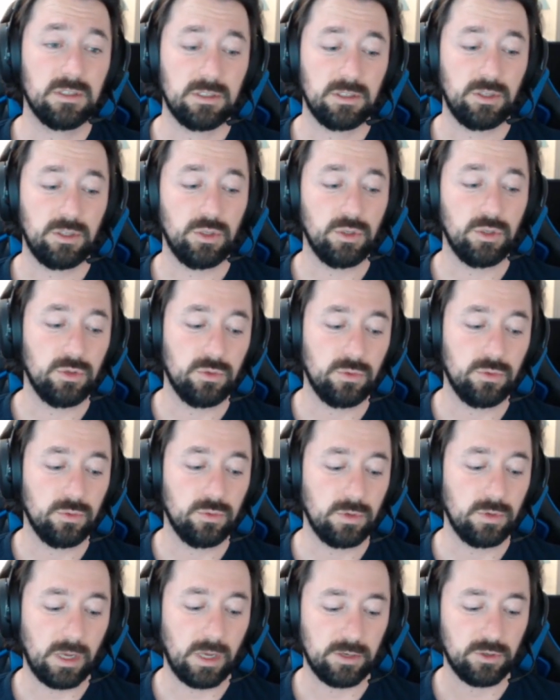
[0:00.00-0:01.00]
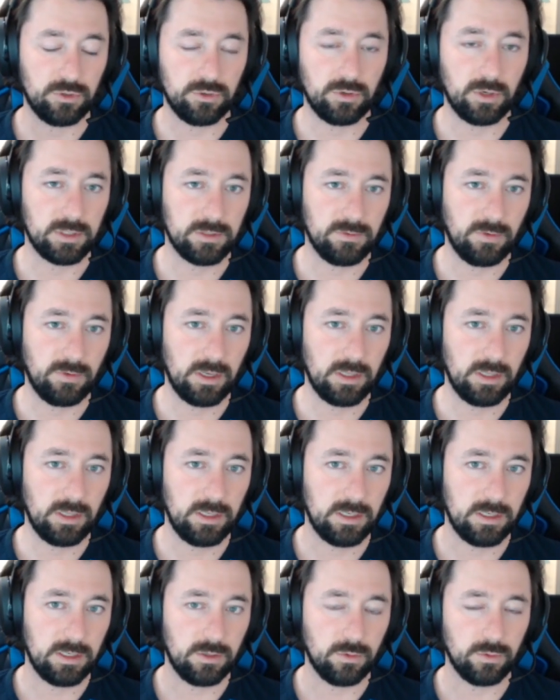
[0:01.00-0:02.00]
you had your trust
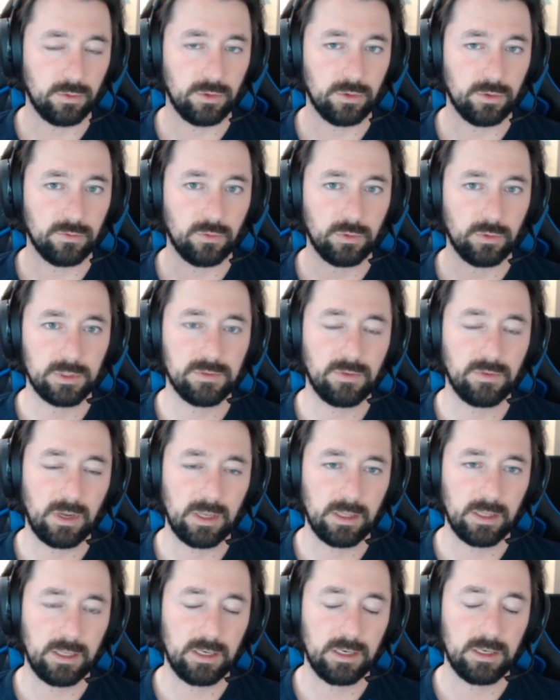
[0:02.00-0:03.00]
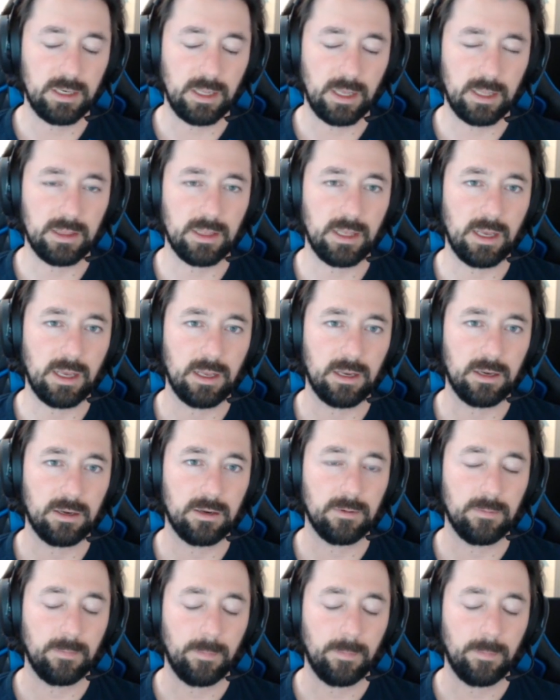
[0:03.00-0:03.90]
violated or your voice violated, and then